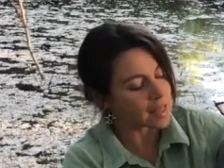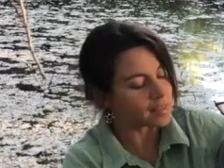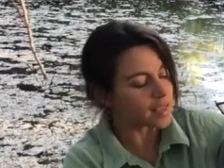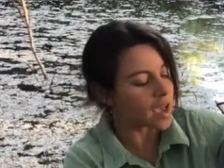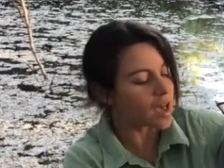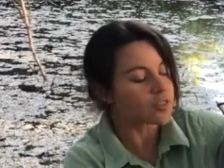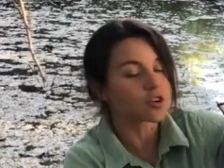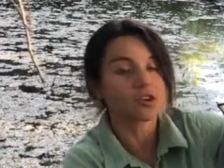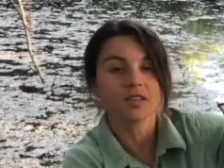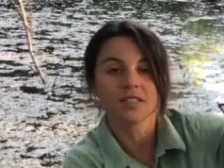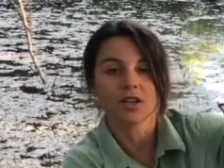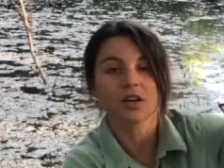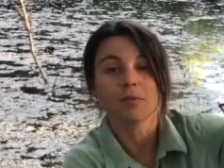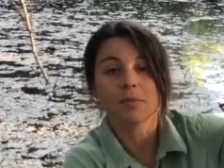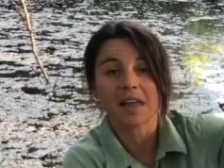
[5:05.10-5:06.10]
and the other is
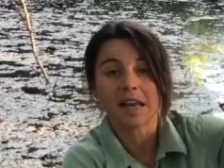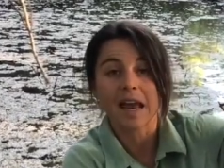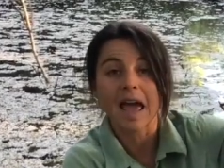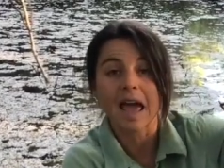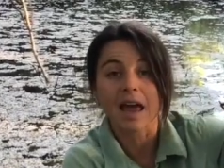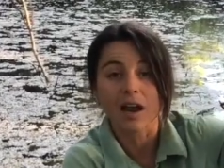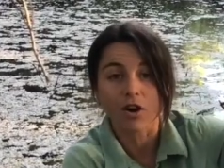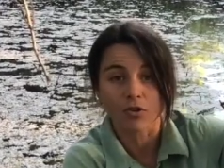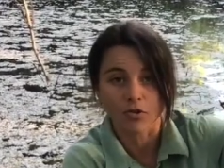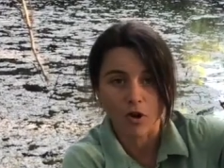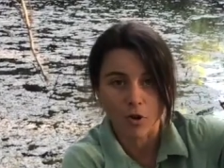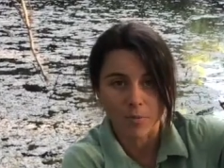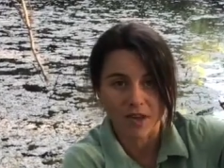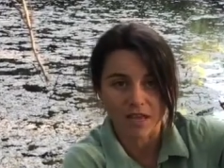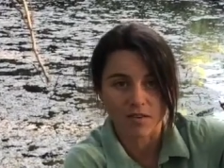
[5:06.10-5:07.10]
going to be an
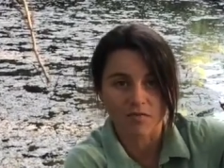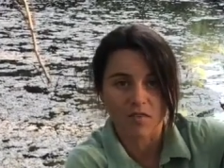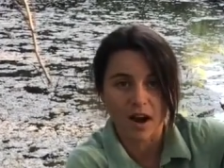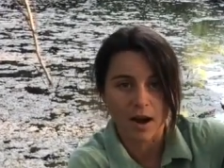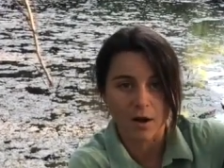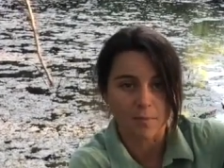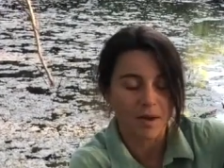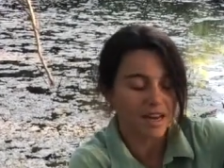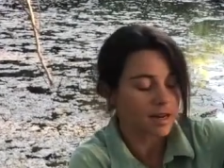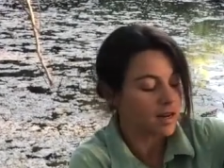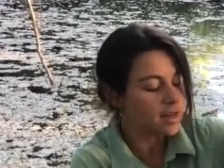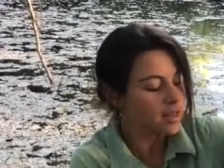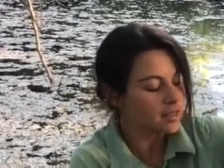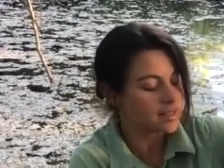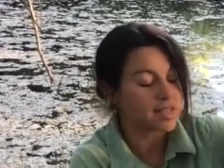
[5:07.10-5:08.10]
anaerobic
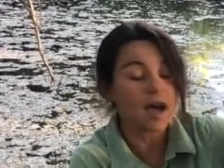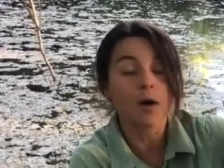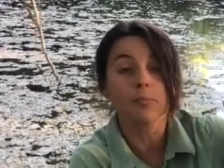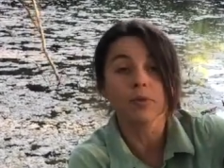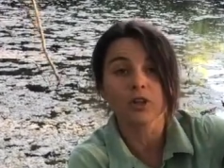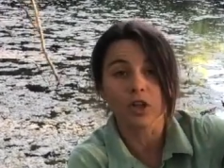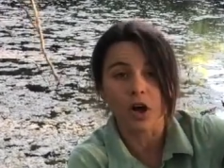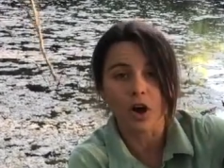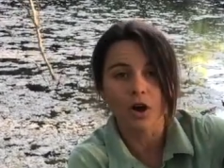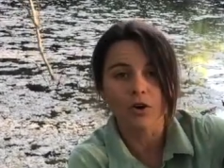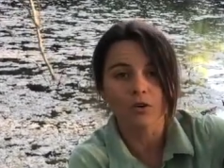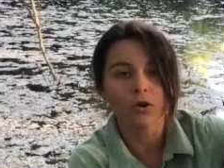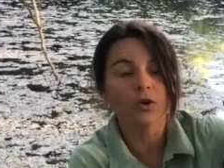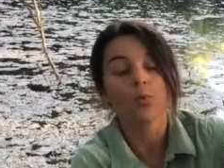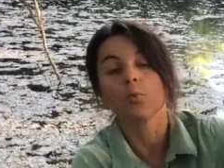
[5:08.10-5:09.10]
environment down
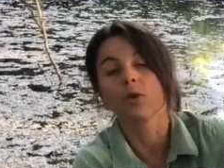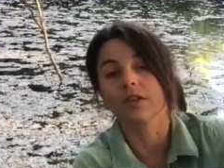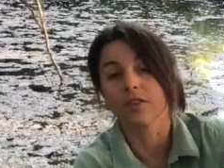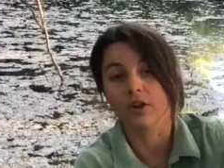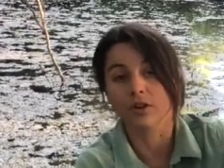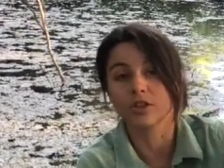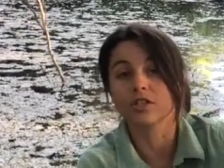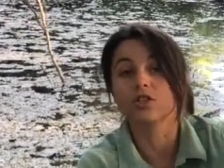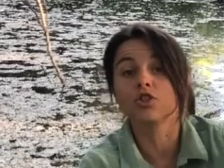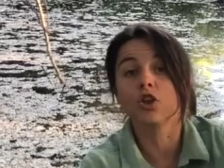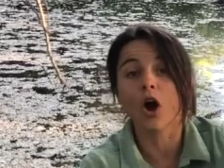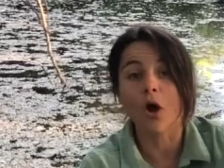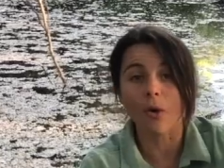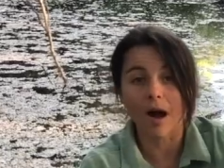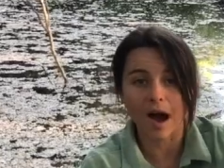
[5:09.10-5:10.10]
below where there's
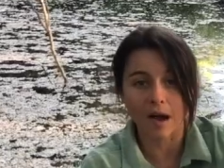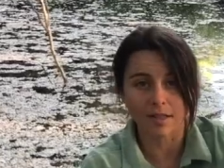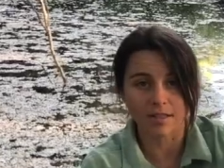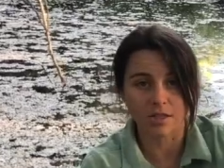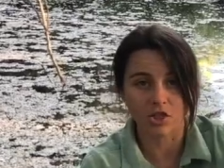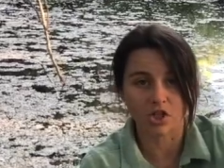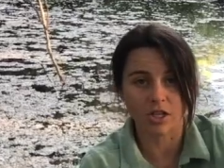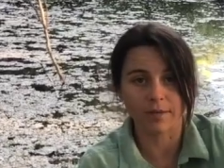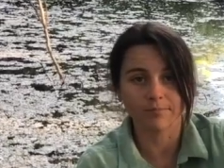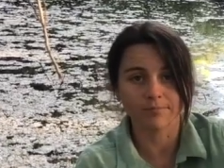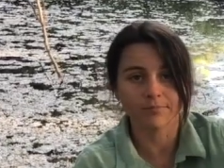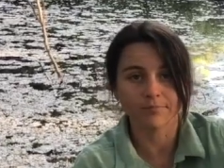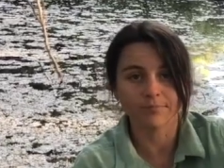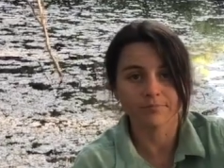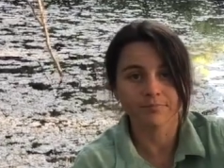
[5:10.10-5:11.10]
no oxygen.